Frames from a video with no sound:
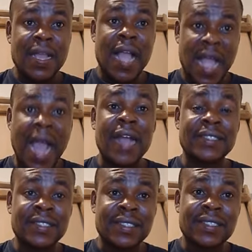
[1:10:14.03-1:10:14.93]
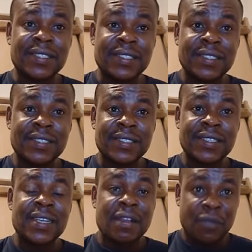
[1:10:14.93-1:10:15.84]
and
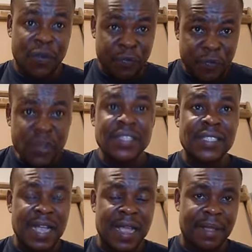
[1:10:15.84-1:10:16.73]
for first time